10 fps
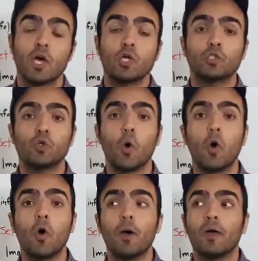
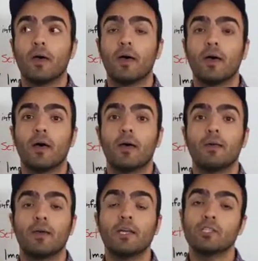So
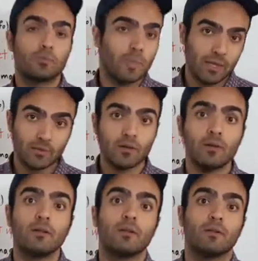it's
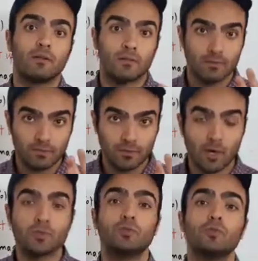better
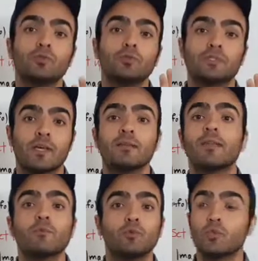not to send
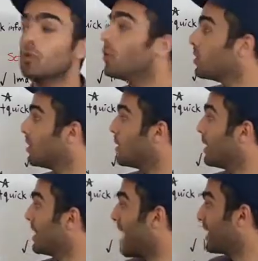them to your
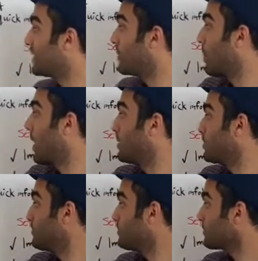landing page.